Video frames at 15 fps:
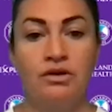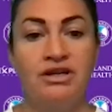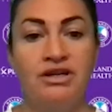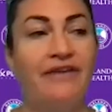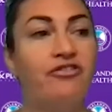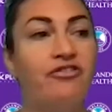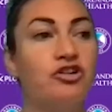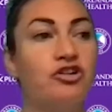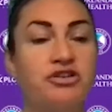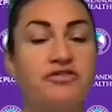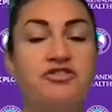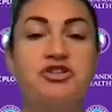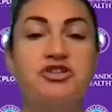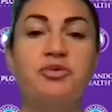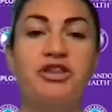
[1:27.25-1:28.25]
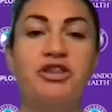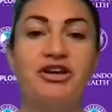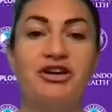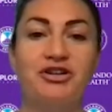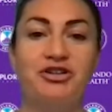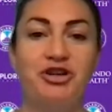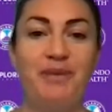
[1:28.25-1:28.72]
Yeah, of course. Obviously, with
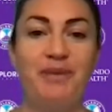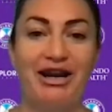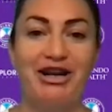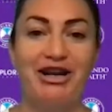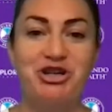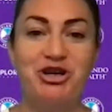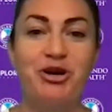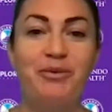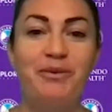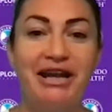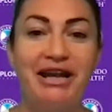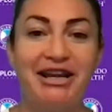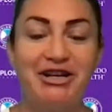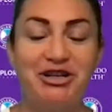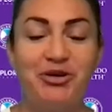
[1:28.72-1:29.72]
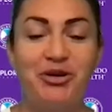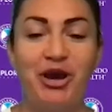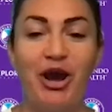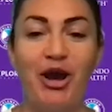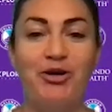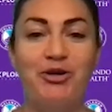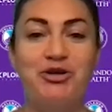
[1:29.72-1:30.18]
a new manager coming in, new
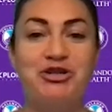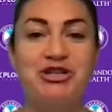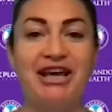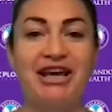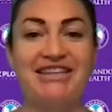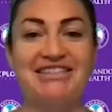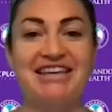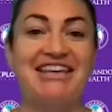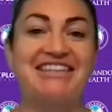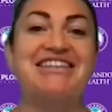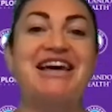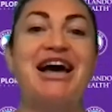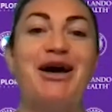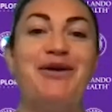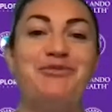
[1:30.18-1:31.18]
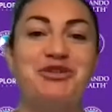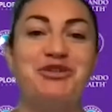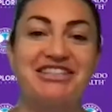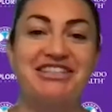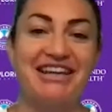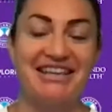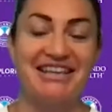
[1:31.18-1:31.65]
coach, it takes time,
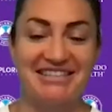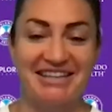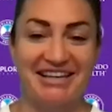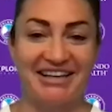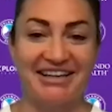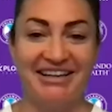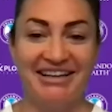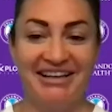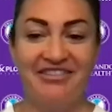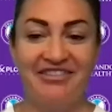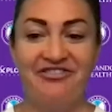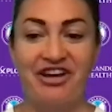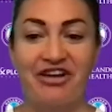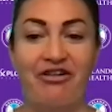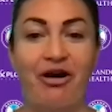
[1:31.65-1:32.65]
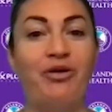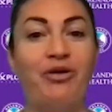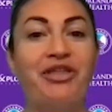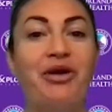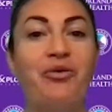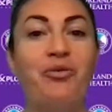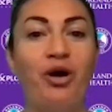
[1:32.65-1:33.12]
doesn't it, to figure out what
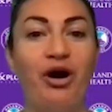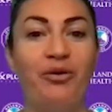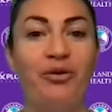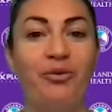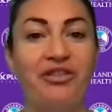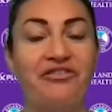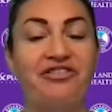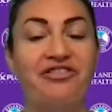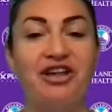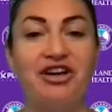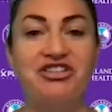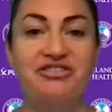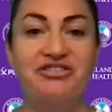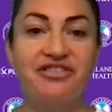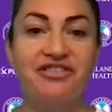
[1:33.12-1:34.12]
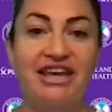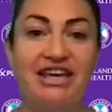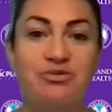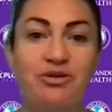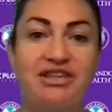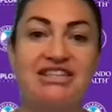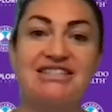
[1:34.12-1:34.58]
they want, what the philosophy is,
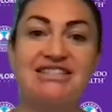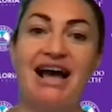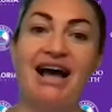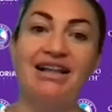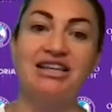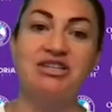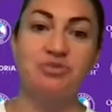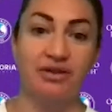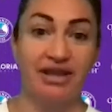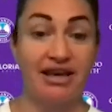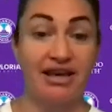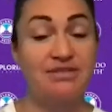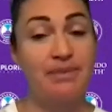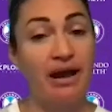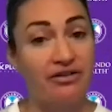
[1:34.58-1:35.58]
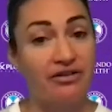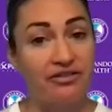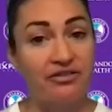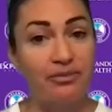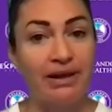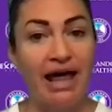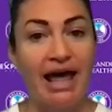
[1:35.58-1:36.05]
what the style is, what they expect of the
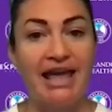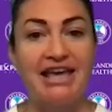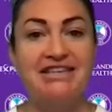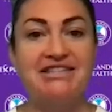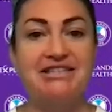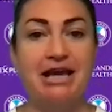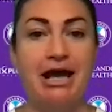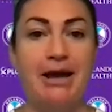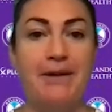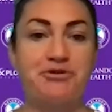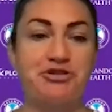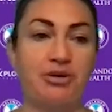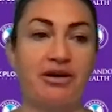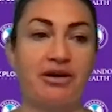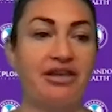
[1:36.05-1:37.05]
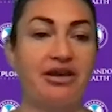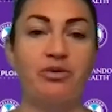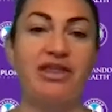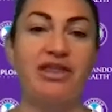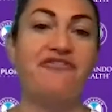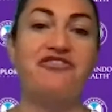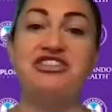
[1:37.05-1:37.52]
players. So I think
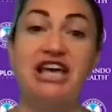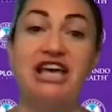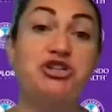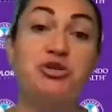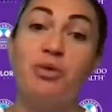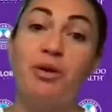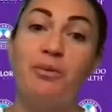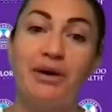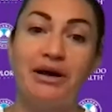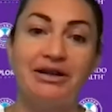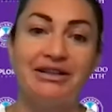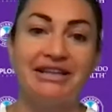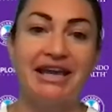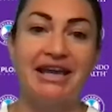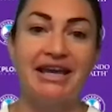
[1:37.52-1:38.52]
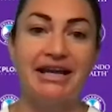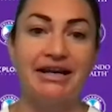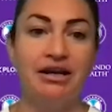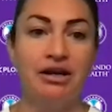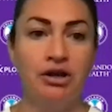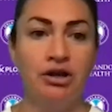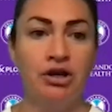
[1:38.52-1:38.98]
with every session, we're building. And,
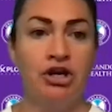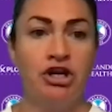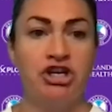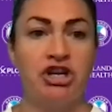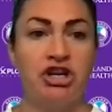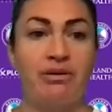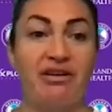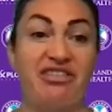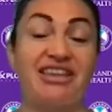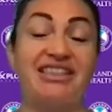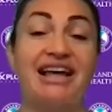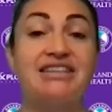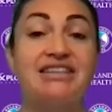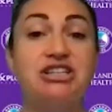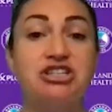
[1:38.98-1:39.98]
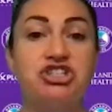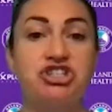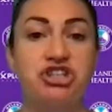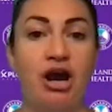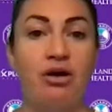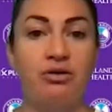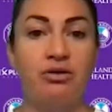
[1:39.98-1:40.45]
you know, I think that did
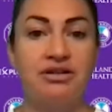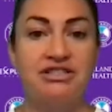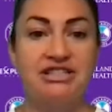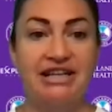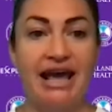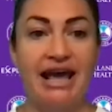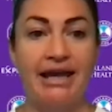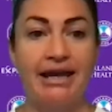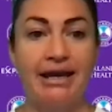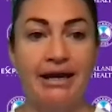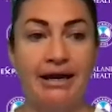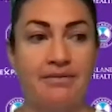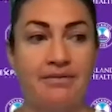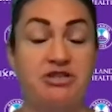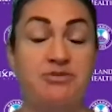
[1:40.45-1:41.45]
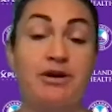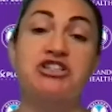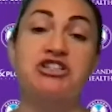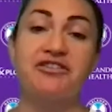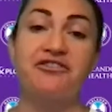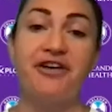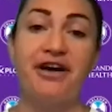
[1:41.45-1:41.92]
show today,
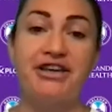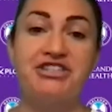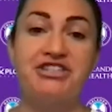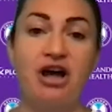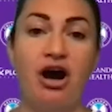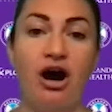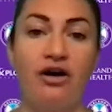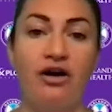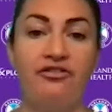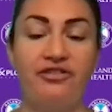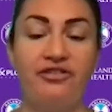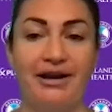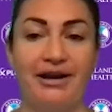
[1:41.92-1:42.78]
especially first half.